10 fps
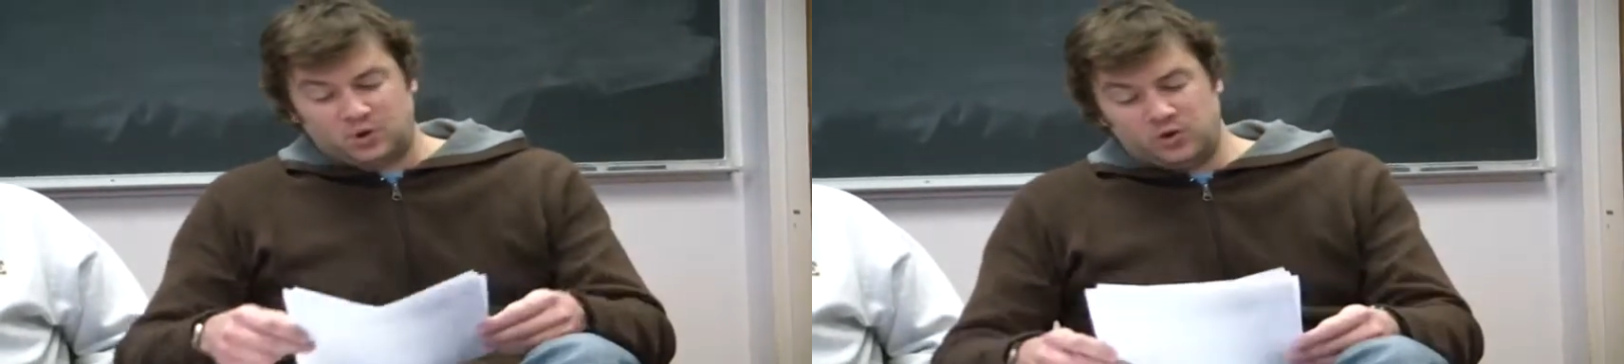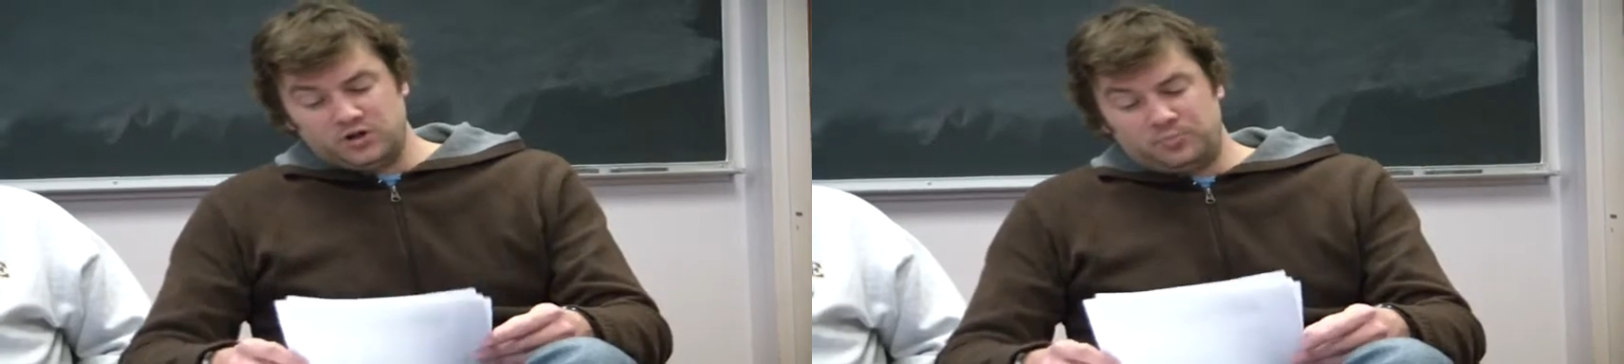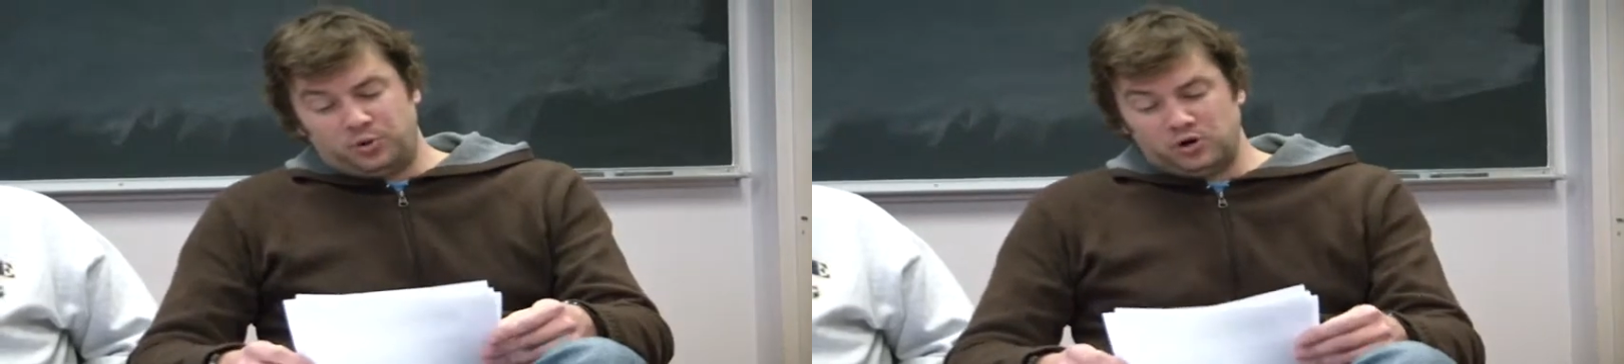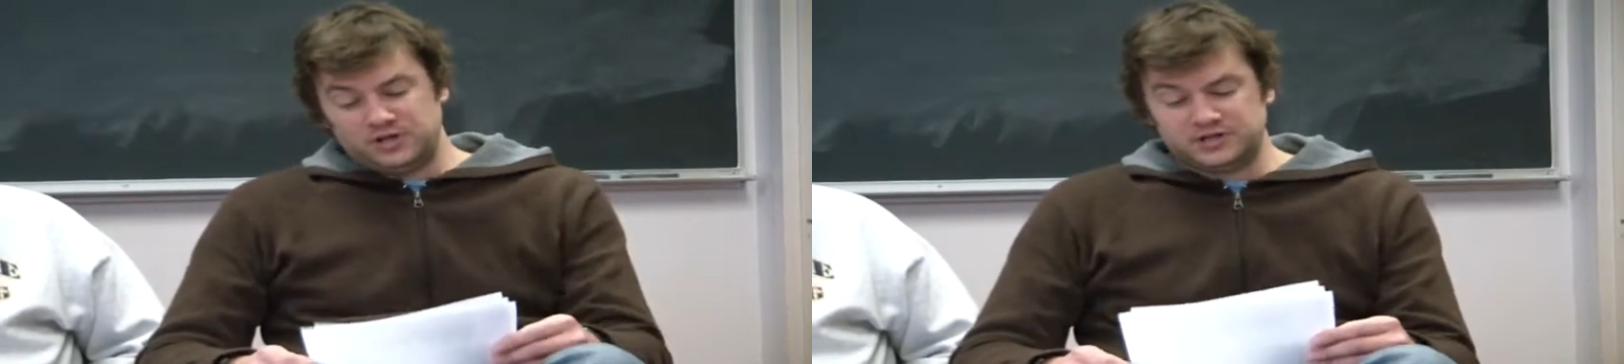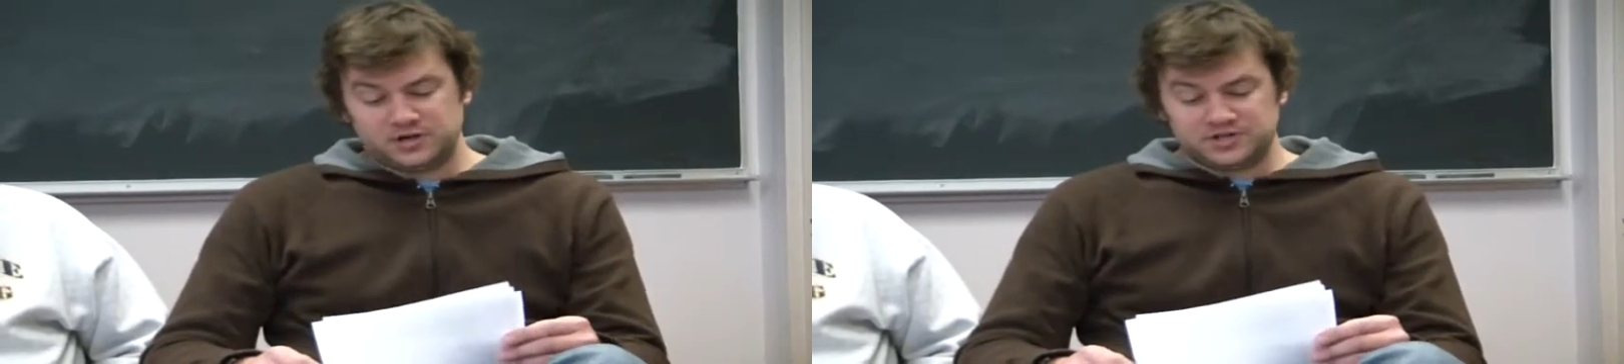where the
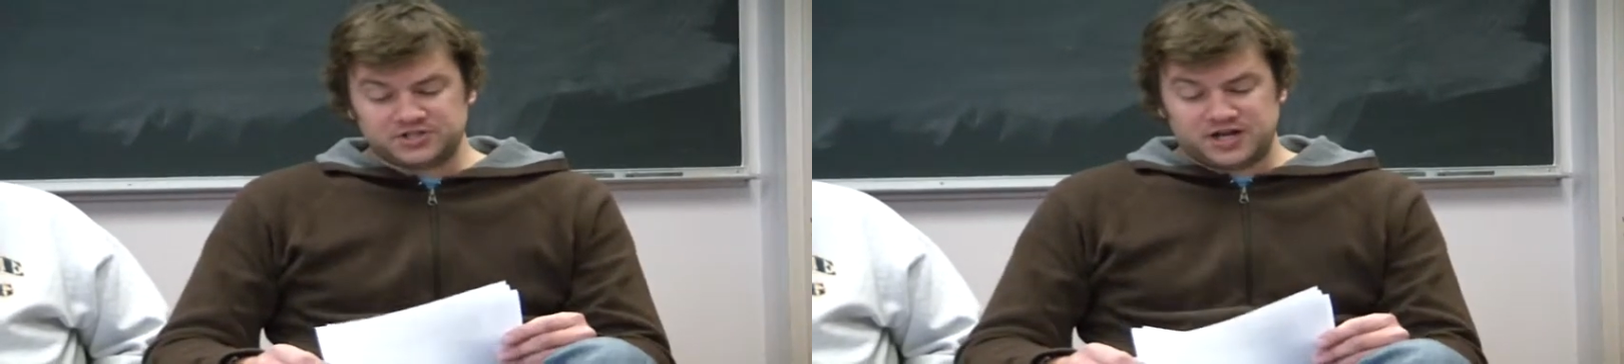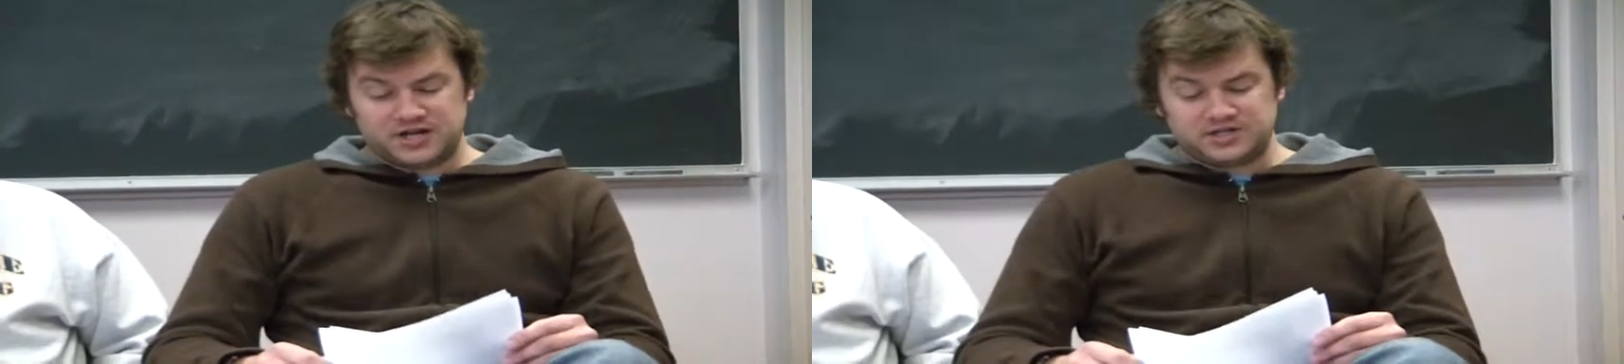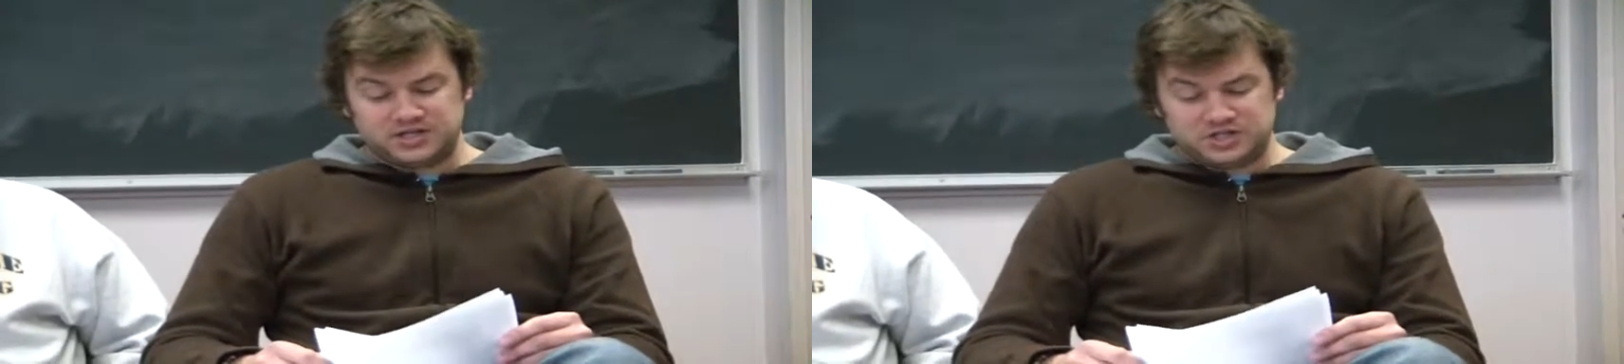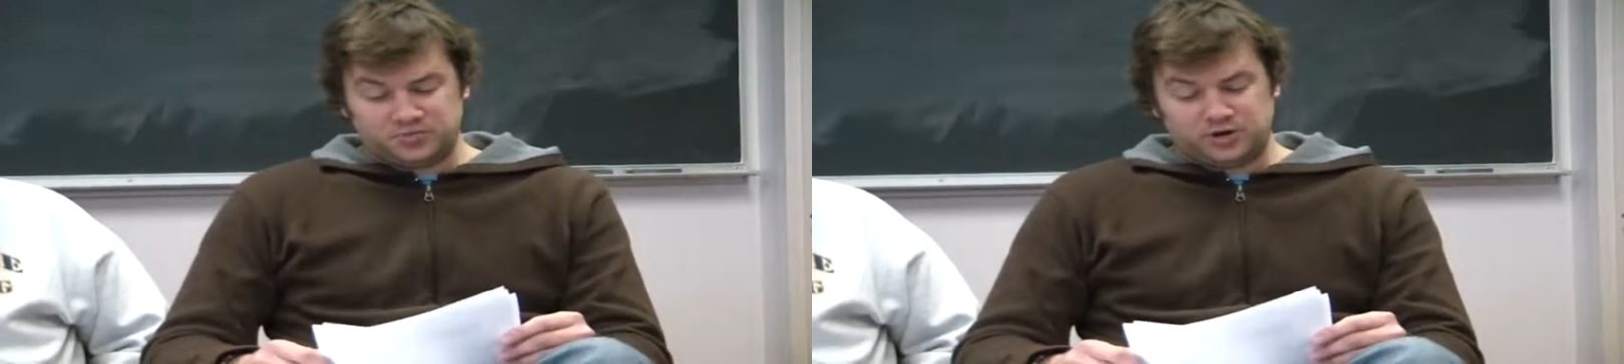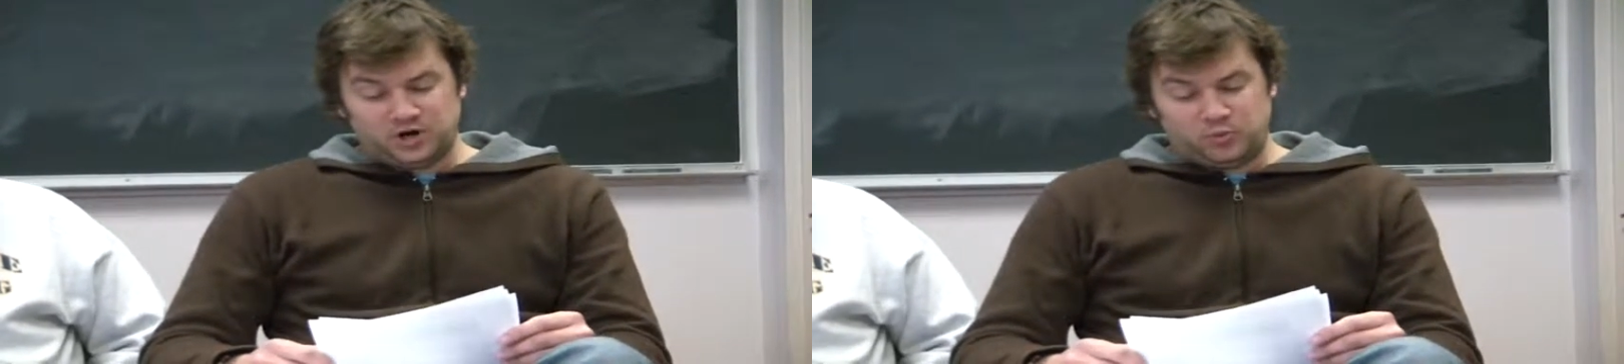Portland
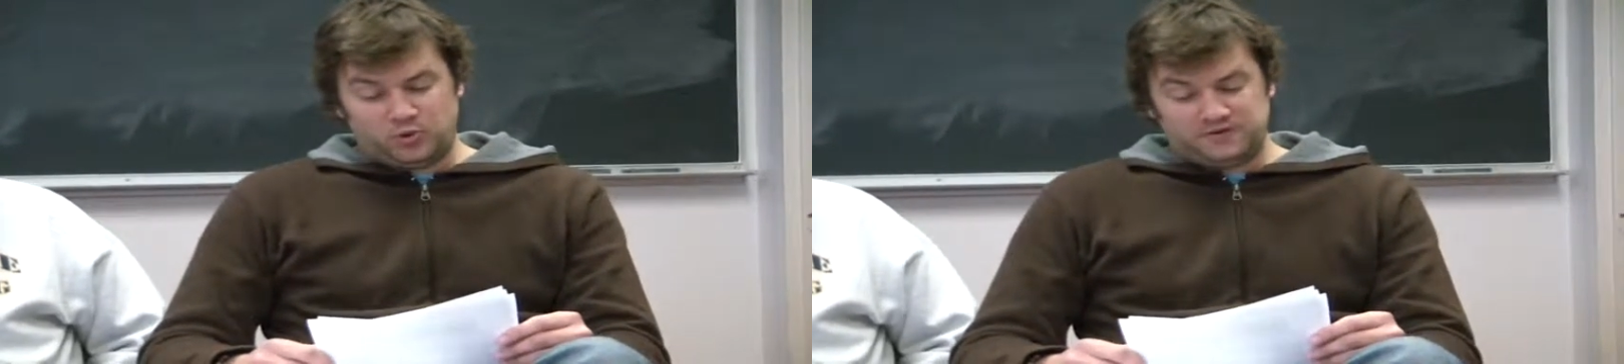Archdiocese put up